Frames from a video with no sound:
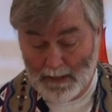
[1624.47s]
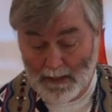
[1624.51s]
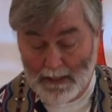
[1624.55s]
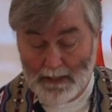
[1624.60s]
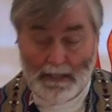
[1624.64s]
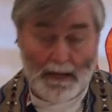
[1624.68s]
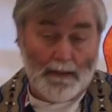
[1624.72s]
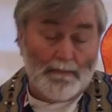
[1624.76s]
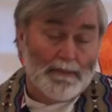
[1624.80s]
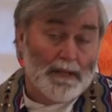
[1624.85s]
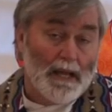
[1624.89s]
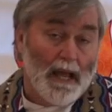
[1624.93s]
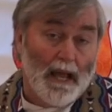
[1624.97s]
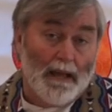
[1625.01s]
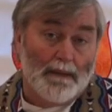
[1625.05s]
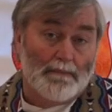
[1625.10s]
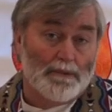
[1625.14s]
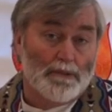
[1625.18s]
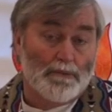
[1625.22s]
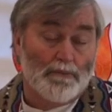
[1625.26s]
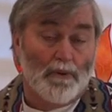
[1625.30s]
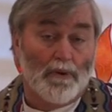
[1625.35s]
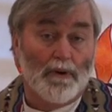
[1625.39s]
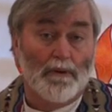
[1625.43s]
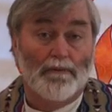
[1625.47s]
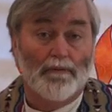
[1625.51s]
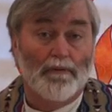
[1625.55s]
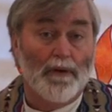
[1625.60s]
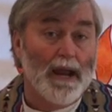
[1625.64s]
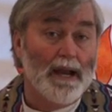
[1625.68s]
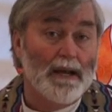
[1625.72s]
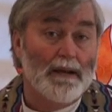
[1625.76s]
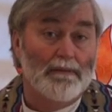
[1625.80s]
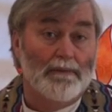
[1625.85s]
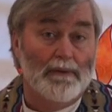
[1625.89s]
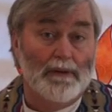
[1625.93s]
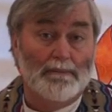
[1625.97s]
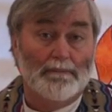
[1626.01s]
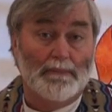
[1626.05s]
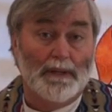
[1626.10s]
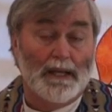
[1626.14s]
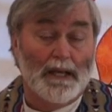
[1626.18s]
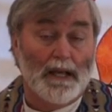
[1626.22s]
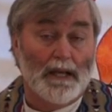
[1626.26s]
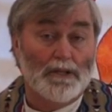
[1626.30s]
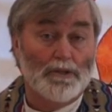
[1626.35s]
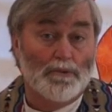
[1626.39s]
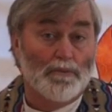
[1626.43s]
Sometimes we're afraid of it
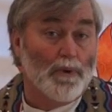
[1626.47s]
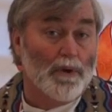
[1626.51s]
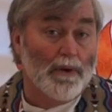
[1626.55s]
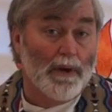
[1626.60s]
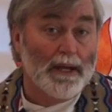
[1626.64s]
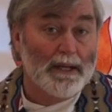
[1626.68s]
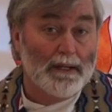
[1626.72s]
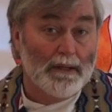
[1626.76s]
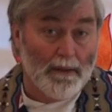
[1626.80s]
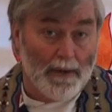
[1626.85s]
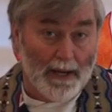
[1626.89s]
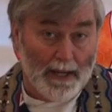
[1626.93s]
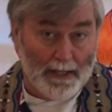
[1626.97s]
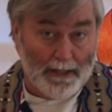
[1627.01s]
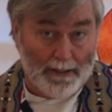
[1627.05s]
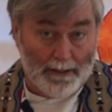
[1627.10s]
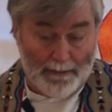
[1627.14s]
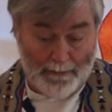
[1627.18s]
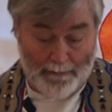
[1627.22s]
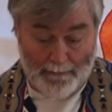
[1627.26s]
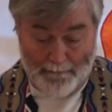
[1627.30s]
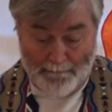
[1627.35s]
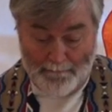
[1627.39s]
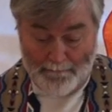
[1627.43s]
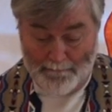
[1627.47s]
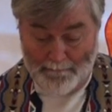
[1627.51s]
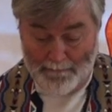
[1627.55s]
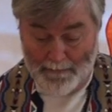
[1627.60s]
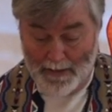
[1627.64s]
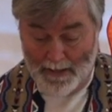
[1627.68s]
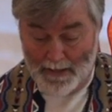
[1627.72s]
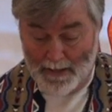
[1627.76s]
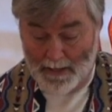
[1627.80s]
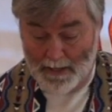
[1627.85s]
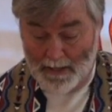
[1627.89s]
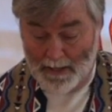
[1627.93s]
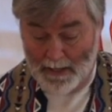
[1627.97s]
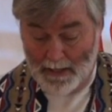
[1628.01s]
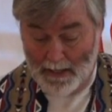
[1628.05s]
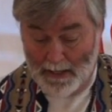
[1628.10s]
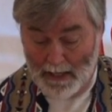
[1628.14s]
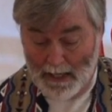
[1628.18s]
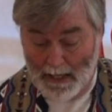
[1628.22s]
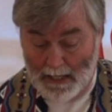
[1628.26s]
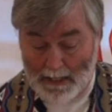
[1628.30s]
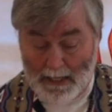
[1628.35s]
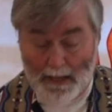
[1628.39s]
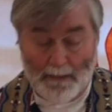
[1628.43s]
because we're ignorant.
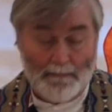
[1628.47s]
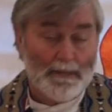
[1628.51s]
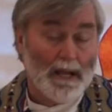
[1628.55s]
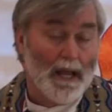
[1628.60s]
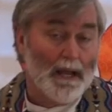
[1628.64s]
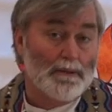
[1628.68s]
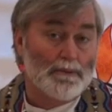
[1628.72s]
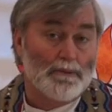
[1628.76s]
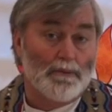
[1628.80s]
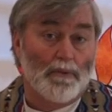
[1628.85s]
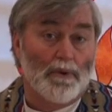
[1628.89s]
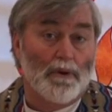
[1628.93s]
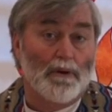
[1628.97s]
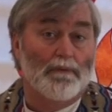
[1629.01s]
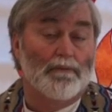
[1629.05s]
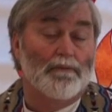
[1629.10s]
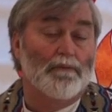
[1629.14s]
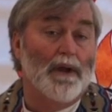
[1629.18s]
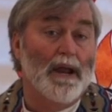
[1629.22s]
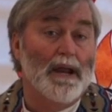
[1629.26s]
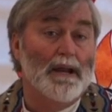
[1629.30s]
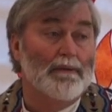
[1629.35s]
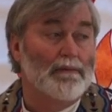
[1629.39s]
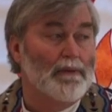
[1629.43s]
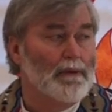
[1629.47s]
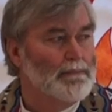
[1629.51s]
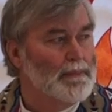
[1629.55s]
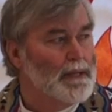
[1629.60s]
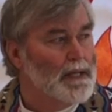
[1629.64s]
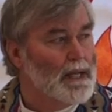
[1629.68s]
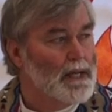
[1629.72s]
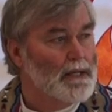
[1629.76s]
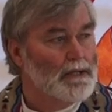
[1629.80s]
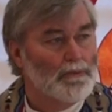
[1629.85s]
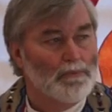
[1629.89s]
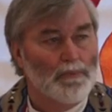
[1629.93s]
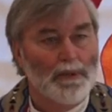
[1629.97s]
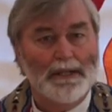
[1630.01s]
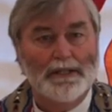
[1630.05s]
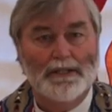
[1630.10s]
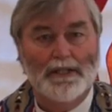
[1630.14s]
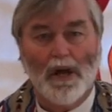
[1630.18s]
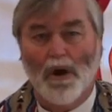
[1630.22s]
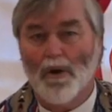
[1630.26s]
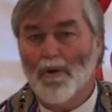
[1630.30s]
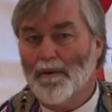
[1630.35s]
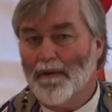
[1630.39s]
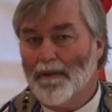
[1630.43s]
Sometimes we're afraid of it because we
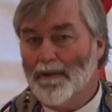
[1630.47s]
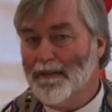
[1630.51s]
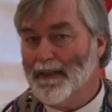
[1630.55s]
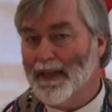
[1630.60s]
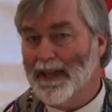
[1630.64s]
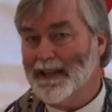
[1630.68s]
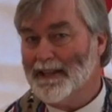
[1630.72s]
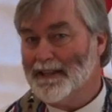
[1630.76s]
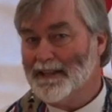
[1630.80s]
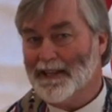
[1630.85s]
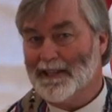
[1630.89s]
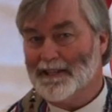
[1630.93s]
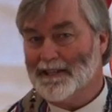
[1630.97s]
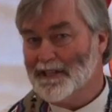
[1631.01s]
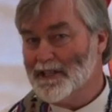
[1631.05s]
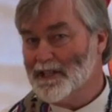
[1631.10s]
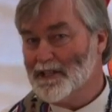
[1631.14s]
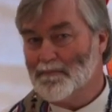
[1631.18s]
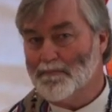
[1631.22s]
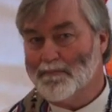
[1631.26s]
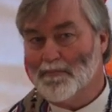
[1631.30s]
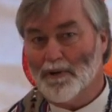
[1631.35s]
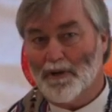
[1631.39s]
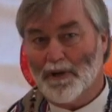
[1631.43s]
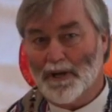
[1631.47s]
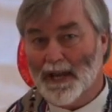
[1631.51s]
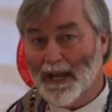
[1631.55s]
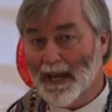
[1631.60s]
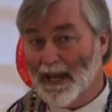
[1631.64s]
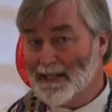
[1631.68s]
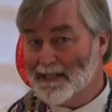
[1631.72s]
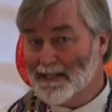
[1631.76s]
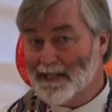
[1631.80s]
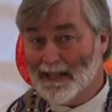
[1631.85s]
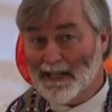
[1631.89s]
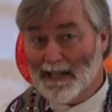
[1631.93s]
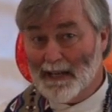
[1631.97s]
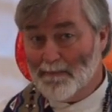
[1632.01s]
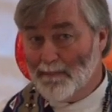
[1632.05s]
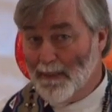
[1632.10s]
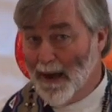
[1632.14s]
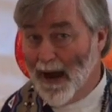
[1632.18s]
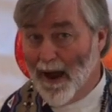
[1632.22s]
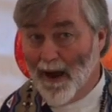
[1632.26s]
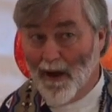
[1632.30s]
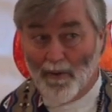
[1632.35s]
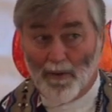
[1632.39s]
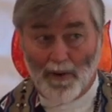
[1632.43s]
don't think that this book has any
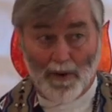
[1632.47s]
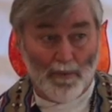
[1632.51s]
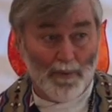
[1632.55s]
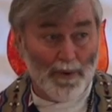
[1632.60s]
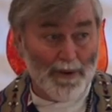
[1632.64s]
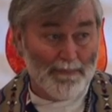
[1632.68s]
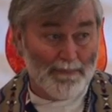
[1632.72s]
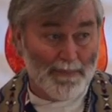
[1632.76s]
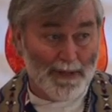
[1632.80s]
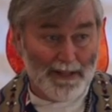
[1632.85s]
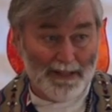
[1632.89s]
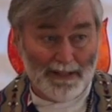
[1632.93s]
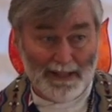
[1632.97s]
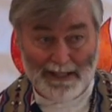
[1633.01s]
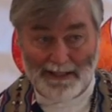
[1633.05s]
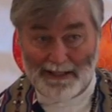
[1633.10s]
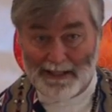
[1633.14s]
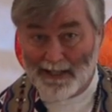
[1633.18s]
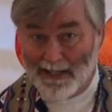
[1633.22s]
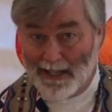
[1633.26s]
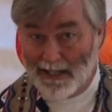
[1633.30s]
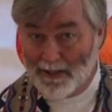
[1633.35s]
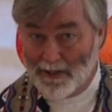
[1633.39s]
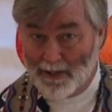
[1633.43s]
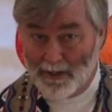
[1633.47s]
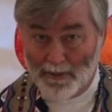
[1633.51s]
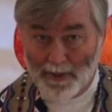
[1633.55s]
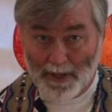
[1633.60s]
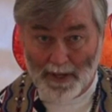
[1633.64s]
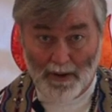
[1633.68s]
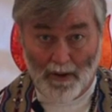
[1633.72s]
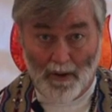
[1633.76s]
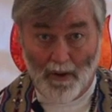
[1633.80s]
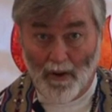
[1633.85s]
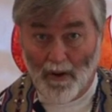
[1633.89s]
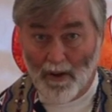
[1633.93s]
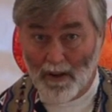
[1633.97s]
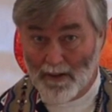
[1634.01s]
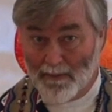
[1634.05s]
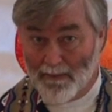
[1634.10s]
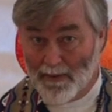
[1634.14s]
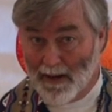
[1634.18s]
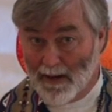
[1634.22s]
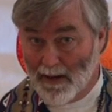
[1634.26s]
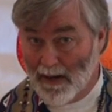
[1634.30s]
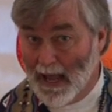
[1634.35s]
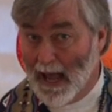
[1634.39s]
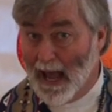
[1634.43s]
power. We've been listening to it all of
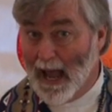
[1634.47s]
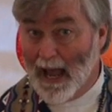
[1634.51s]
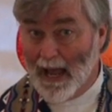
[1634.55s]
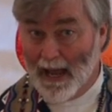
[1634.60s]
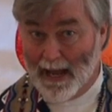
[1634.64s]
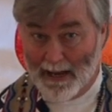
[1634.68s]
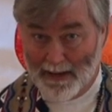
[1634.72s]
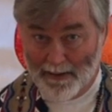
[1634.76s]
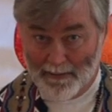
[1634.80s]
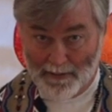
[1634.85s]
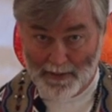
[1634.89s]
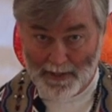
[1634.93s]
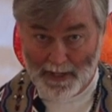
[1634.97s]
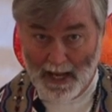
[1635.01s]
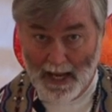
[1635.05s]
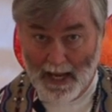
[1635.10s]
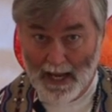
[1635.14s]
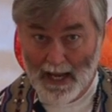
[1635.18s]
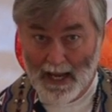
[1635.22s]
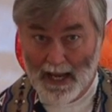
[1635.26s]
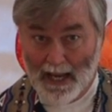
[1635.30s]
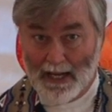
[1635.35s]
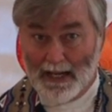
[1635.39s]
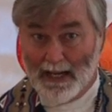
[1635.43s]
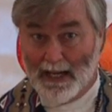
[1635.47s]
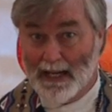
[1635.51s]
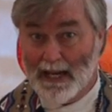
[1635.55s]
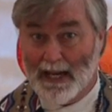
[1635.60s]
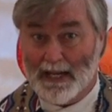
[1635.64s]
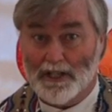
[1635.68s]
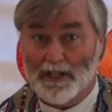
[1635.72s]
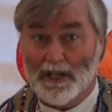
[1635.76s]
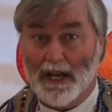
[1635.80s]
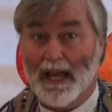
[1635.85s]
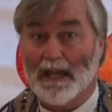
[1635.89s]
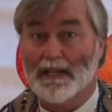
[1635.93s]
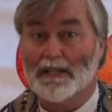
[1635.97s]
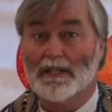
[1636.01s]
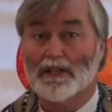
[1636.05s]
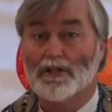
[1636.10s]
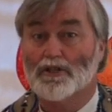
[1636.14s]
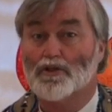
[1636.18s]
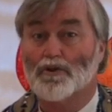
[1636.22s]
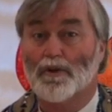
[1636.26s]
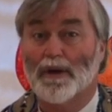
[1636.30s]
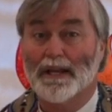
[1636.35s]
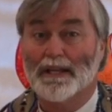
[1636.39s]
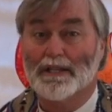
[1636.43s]
our lives, and it has yet to
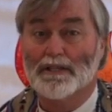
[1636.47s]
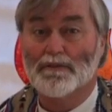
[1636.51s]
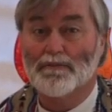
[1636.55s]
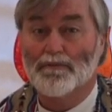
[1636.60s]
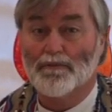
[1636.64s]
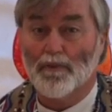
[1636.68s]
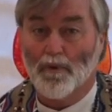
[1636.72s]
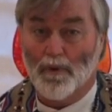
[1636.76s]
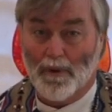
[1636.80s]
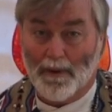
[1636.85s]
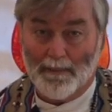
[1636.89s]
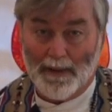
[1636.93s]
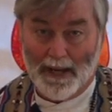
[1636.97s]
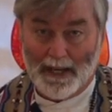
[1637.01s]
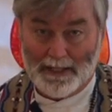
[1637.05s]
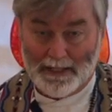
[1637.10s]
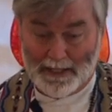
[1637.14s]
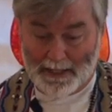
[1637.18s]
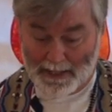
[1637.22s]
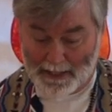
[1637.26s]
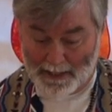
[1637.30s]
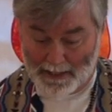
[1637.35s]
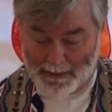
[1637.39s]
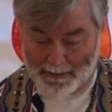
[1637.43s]
transform us.